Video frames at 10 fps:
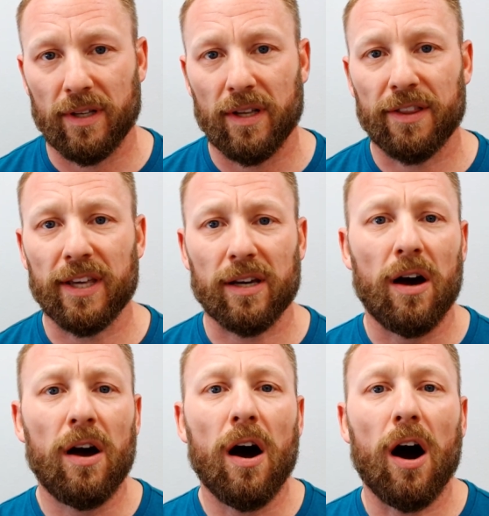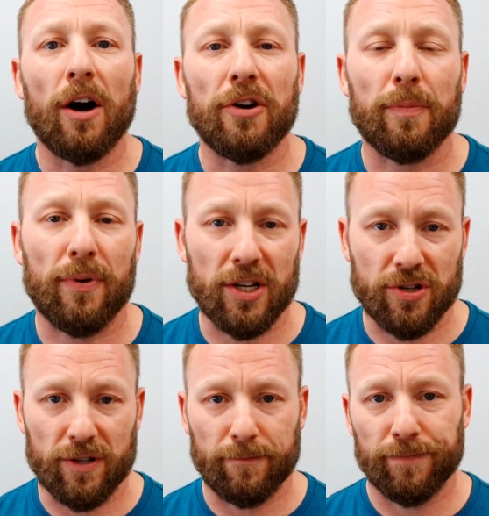Think under
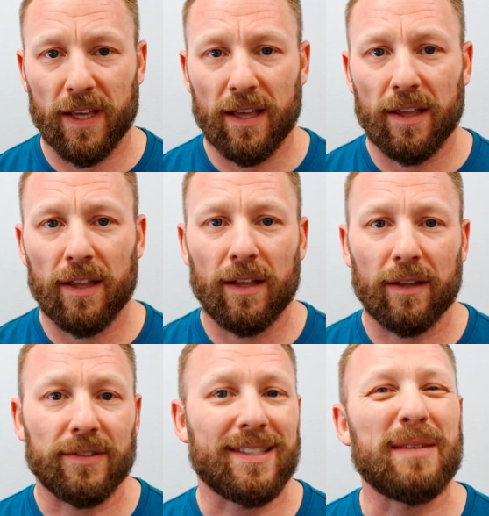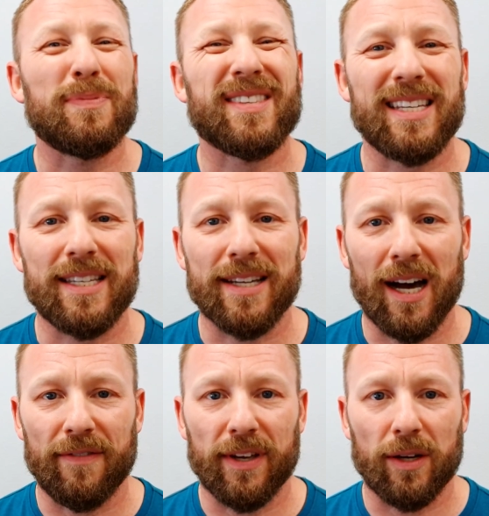pressure, deep sea
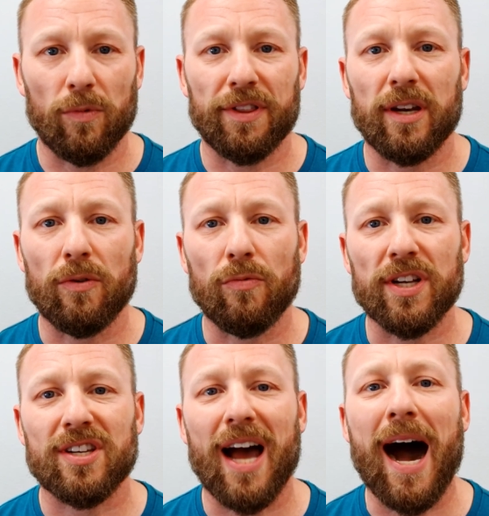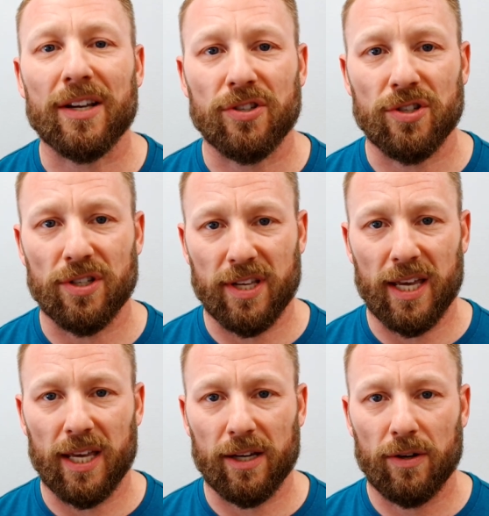diving with an enriched oxygen
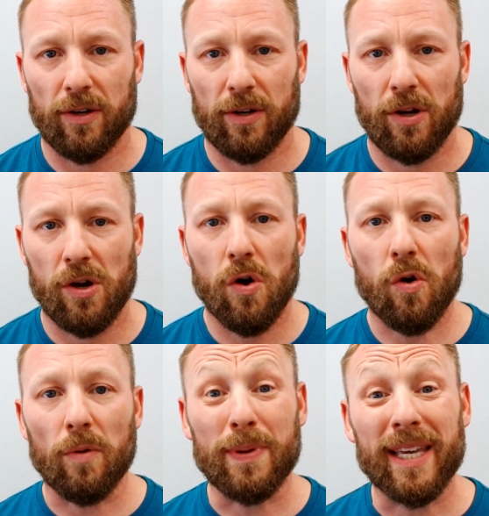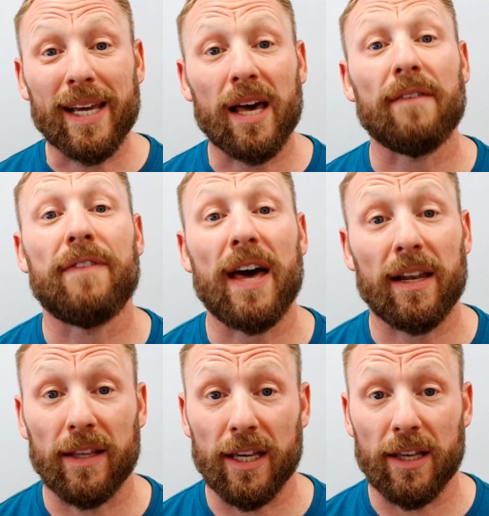tank, or being on a
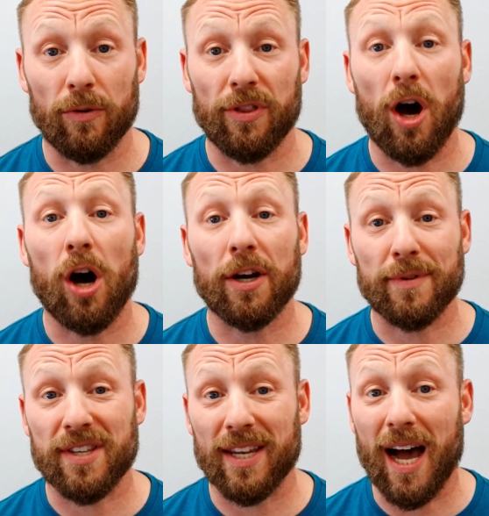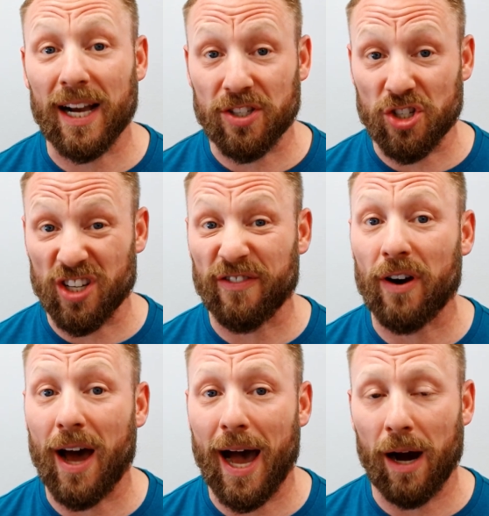ventilator with 100% oxygen
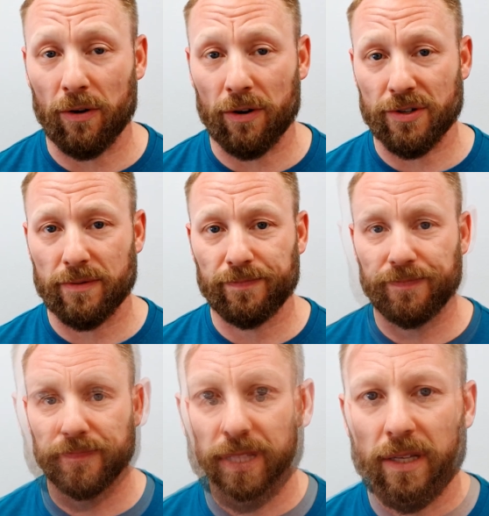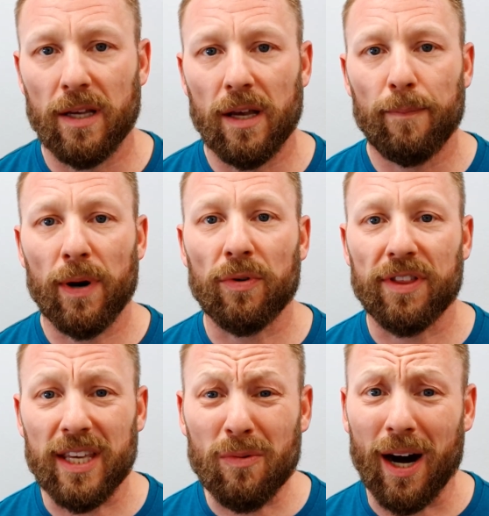for hours. But with
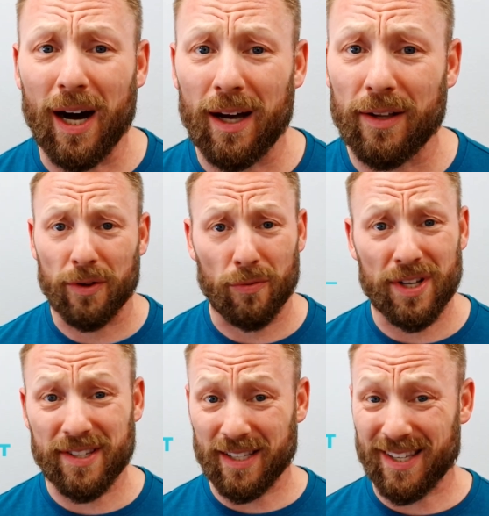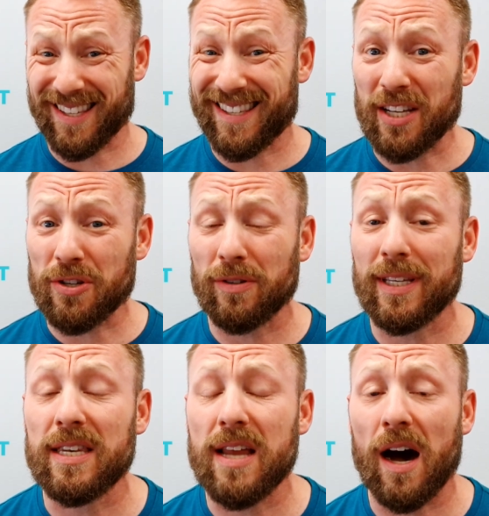EWOT, the risk is essentially
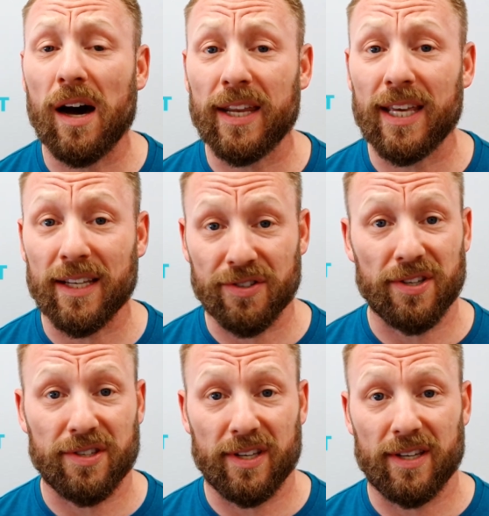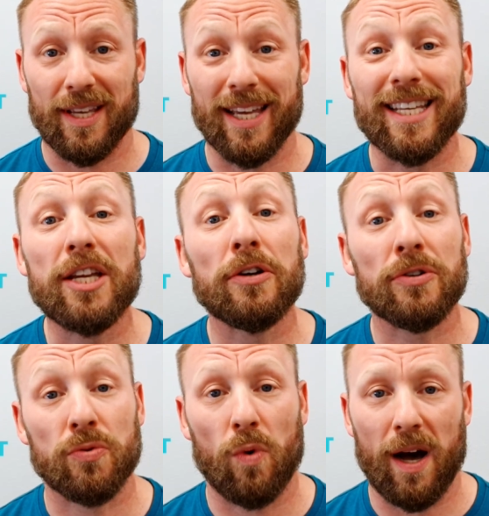non existent, and
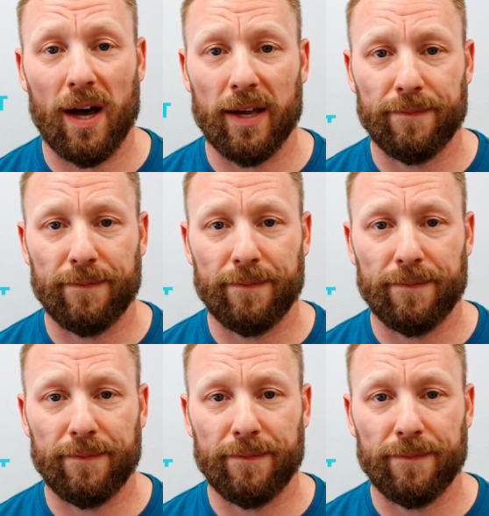here's why.